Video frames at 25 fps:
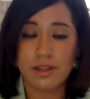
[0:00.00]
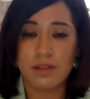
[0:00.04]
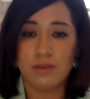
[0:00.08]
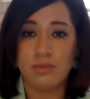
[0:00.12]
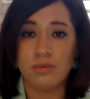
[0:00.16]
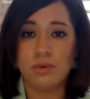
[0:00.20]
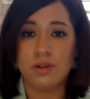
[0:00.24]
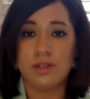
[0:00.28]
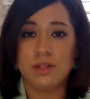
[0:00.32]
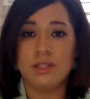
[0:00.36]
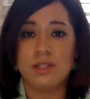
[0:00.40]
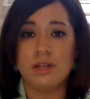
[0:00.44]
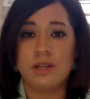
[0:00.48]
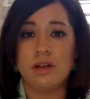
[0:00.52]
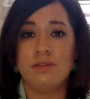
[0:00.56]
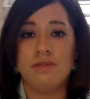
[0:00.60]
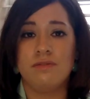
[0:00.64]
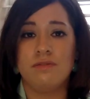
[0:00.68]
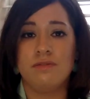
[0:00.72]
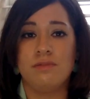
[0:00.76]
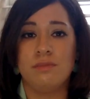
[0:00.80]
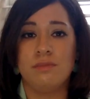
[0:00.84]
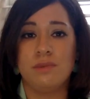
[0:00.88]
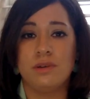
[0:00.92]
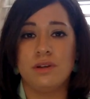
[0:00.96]
and what's
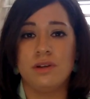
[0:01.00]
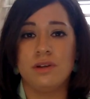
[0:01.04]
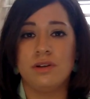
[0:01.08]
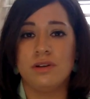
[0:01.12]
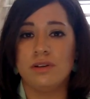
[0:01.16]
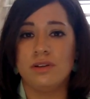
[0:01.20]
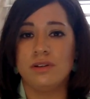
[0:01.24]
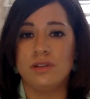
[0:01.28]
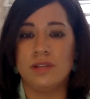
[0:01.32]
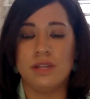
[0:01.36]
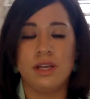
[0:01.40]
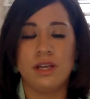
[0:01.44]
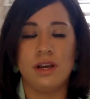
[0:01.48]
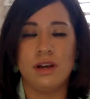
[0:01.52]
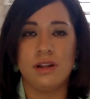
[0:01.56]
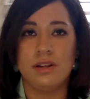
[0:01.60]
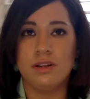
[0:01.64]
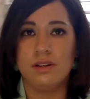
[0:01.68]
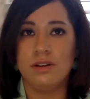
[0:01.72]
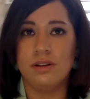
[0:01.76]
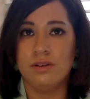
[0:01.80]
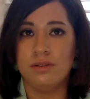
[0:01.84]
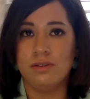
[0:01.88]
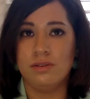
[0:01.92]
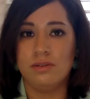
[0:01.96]
unfamiliar, the
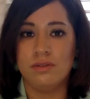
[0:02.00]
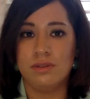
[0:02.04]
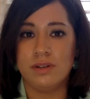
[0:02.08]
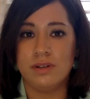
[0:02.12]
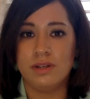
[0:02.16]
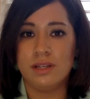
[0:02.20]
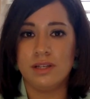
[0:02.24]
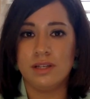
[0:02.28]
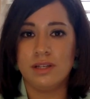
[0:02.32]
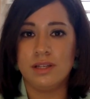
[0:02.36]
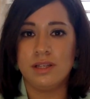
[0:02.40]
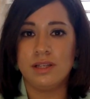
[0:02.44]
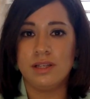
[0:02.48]
unknown,